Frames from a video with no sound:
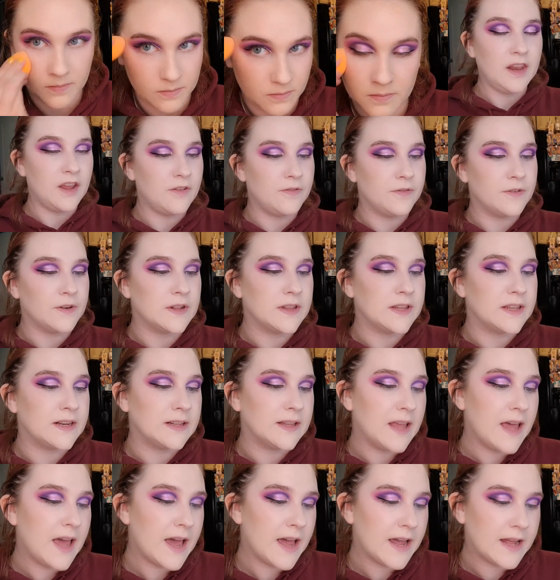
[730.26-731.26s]
Now for a
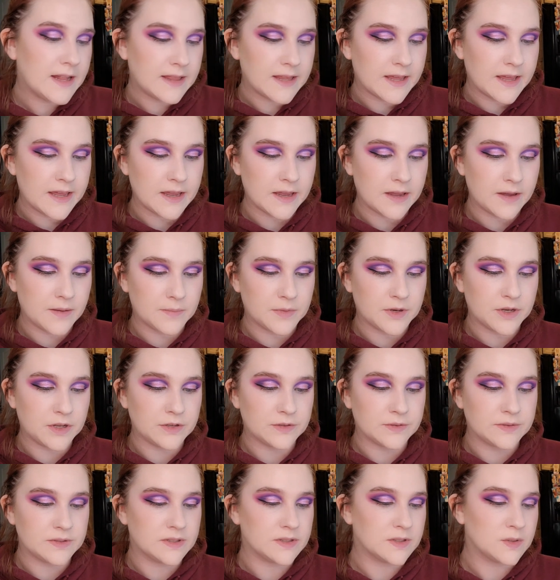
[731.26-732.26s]
little highlight, I'm going to
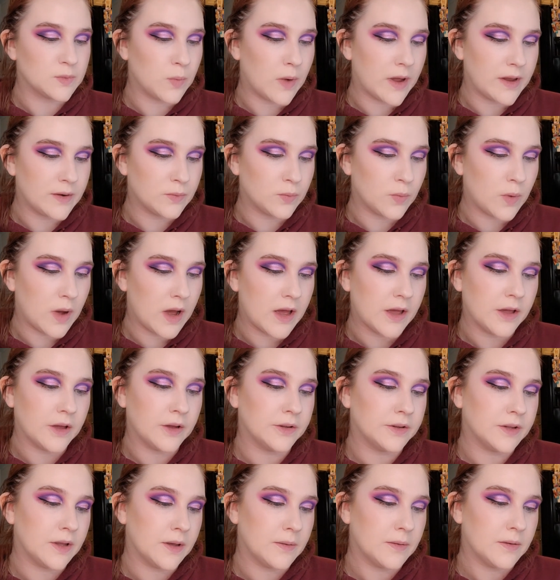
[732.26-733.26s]
use this Wet n
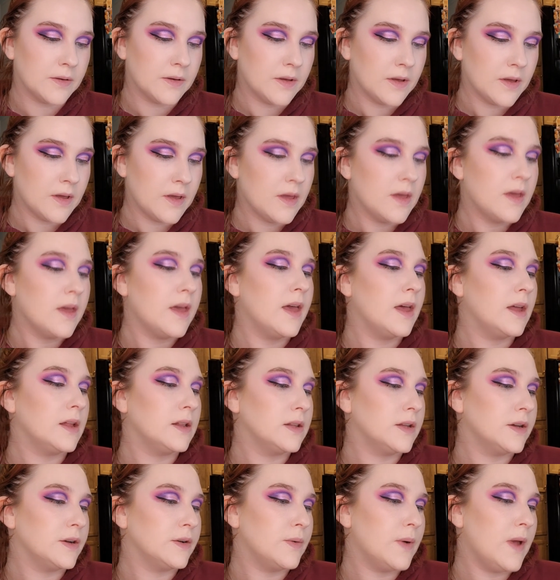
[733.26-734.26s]
Wild
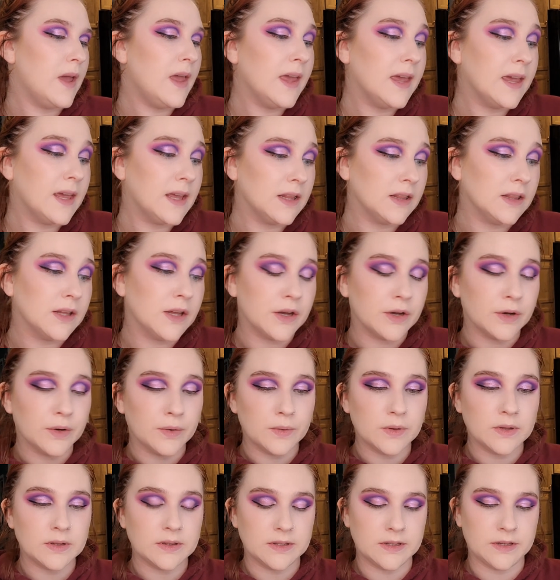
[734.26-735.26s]
Hello
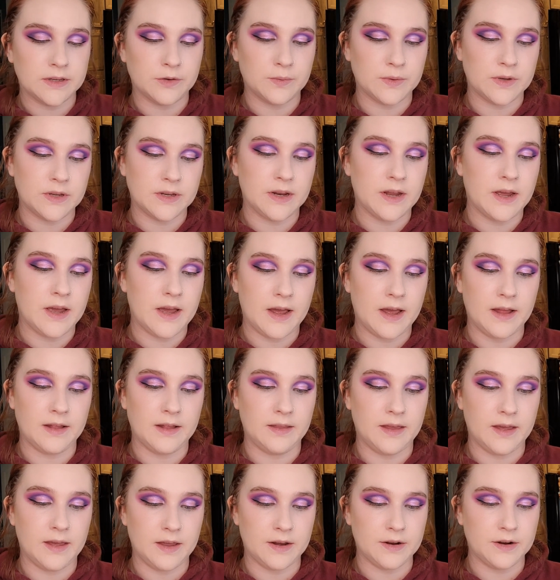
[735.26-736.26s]
Halo Liquid
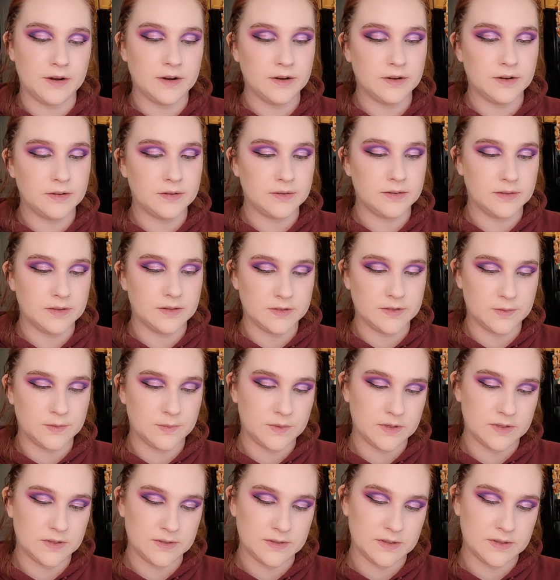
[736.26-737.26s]
Highlighter. And this
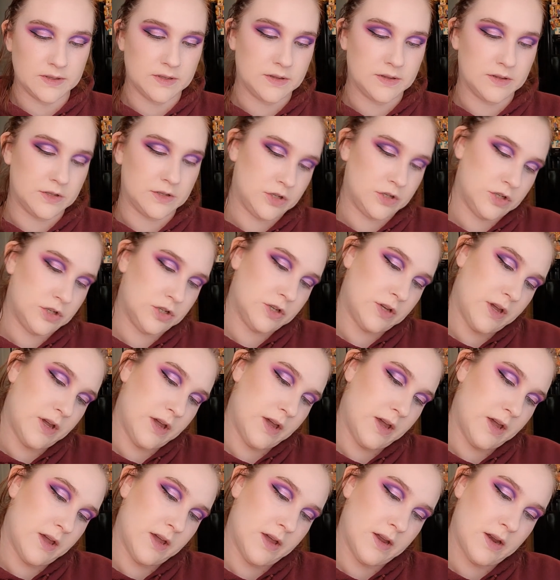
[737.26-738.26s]
one is in the
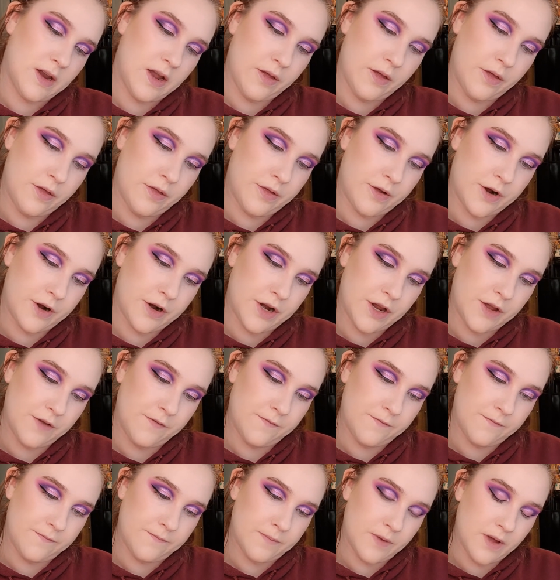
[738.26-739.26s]
shade
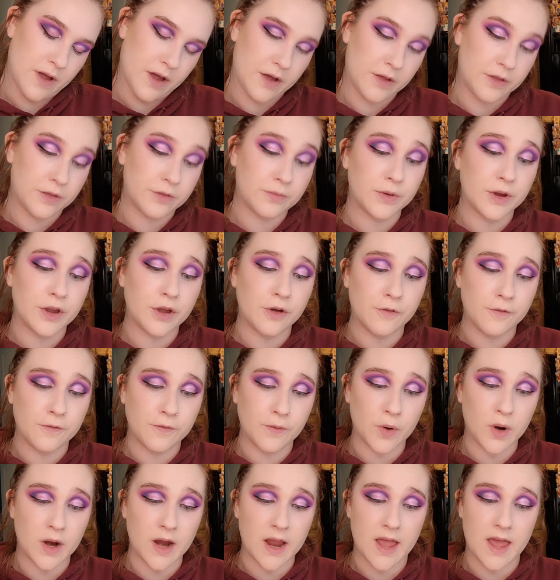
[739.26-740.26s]

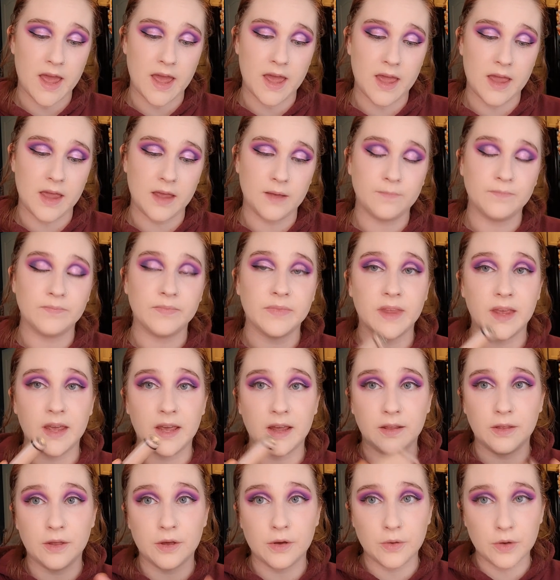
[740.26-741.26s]
304A
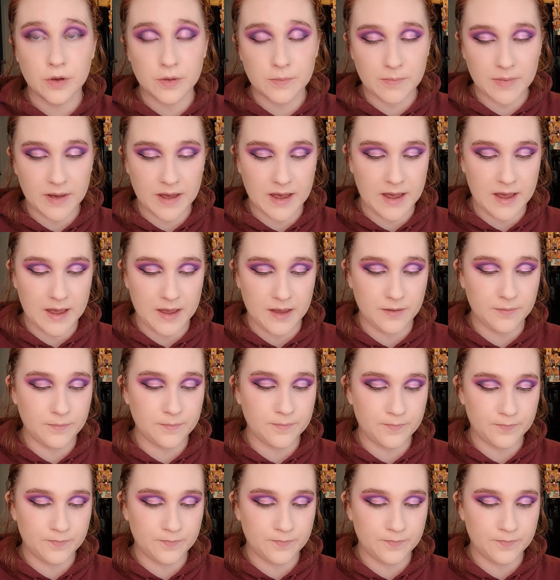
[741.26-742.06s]
Halo Goodbye.